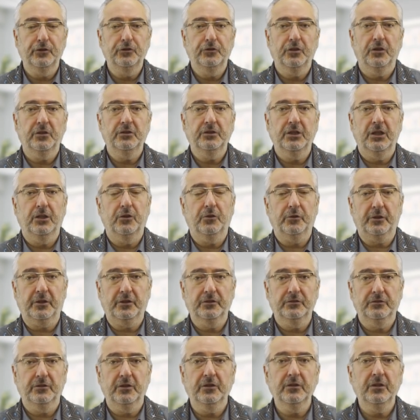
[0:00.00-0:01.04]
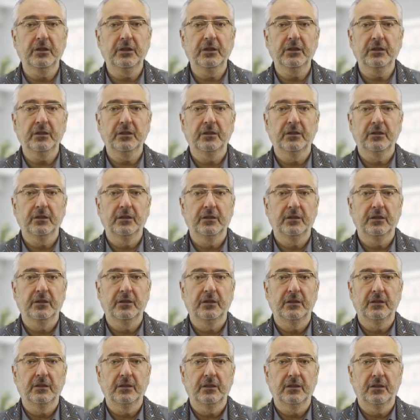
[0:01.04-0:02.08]
internally or externally,
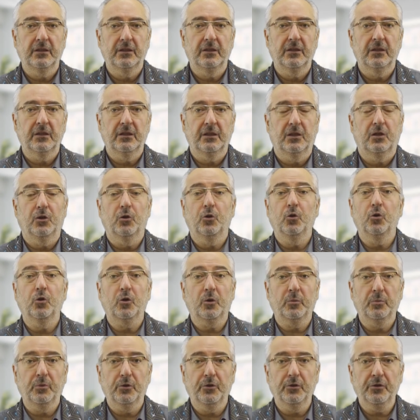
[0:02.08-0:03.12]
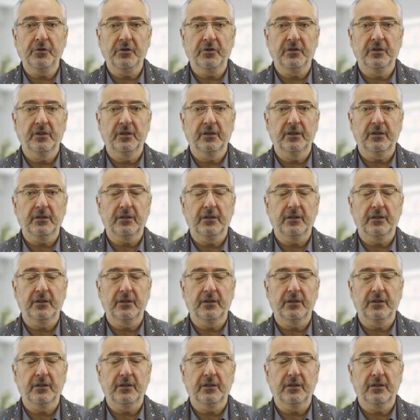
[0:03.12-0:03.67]
or both,